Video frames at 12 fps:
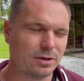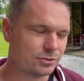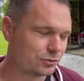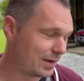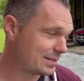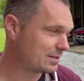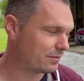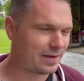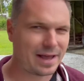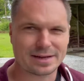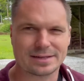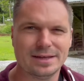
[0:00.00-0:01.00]
address the
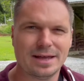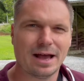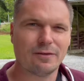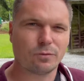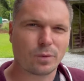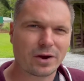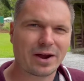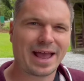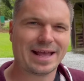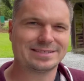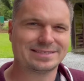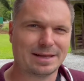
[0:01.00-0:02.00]
fact of where
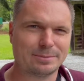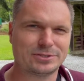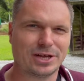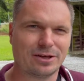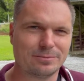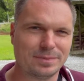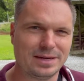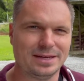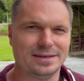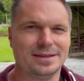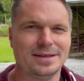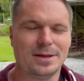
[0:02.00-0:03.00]
has Stepchild been.